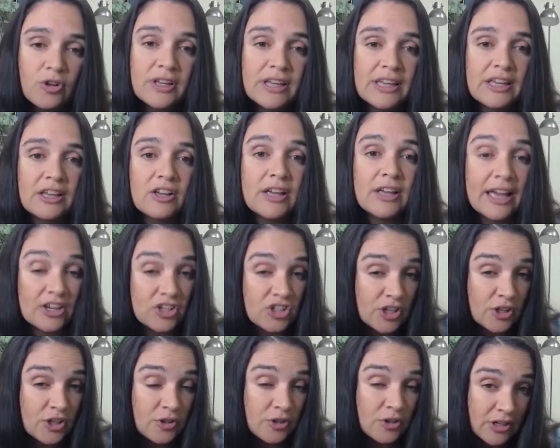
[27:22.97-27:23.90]
he had
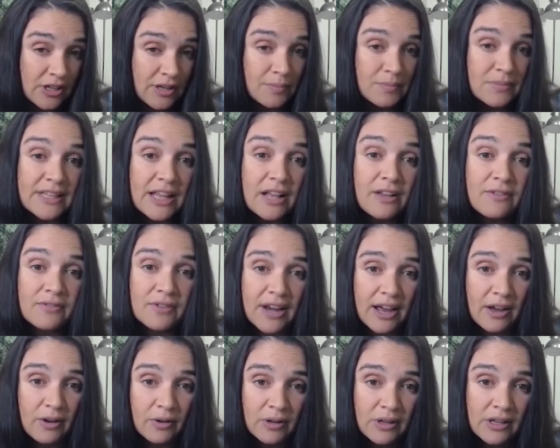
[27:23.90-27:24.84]
children himself
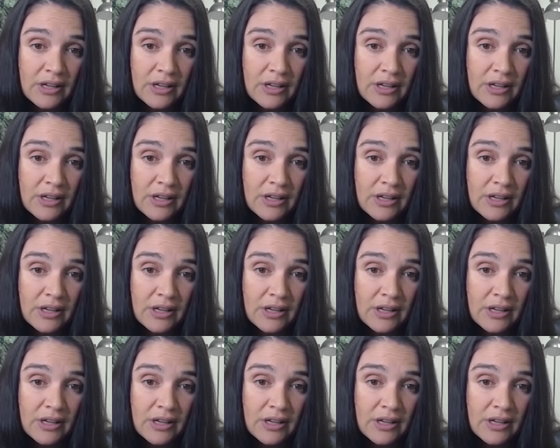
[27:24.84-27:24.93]
now.